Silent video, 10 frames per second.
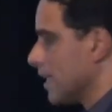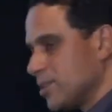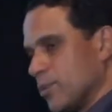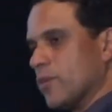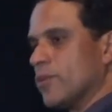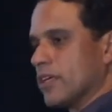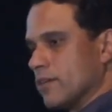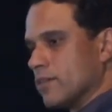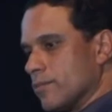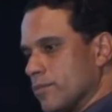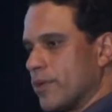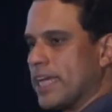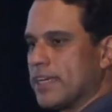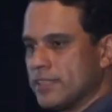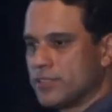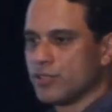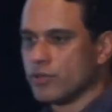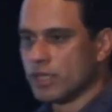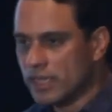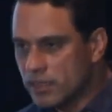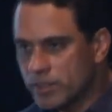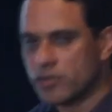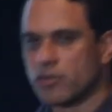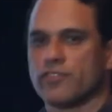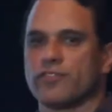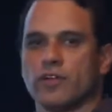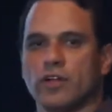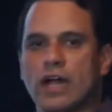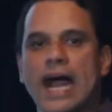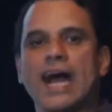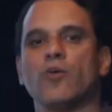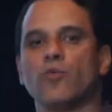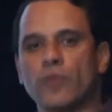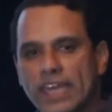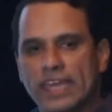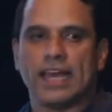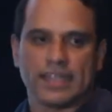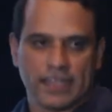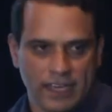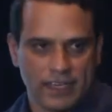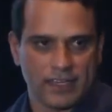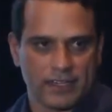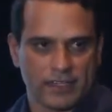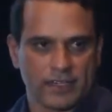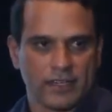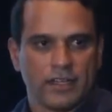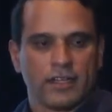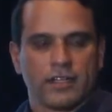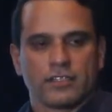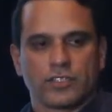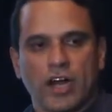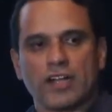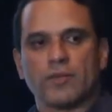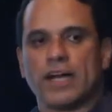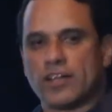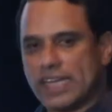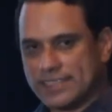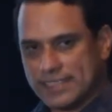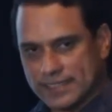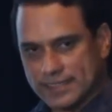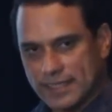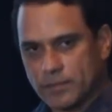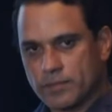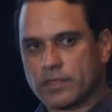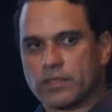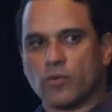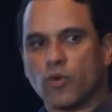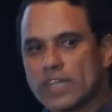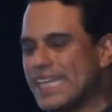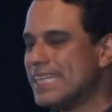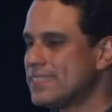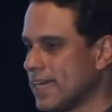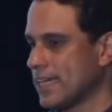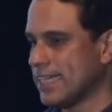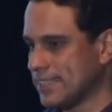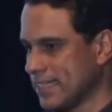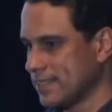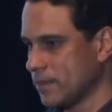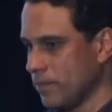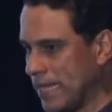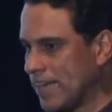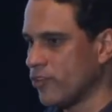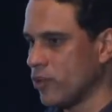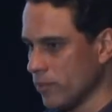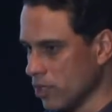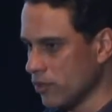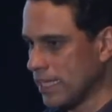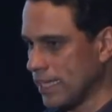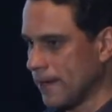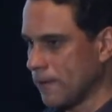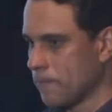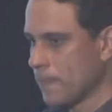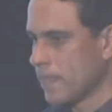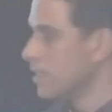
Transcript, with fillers: And that's what I want to break into a little bit of how we at CareAR talk about SXM. What is that SXM platform look like?